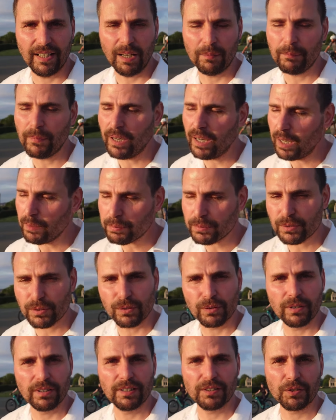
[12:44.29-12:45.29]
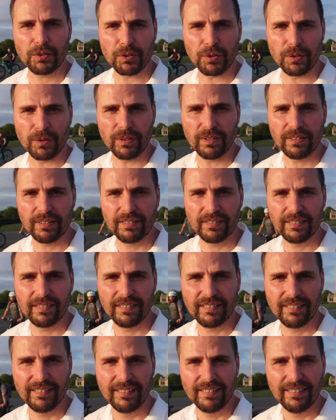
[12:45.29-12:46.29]
I'm absolutely sure.
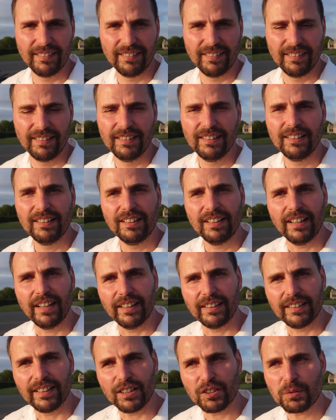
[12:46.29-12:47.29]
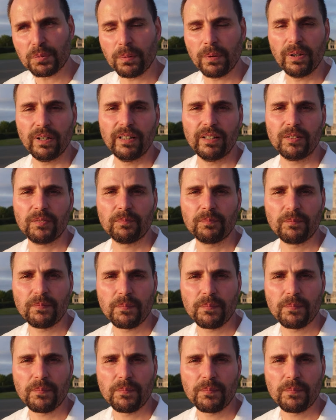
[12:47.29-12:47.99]
And that's why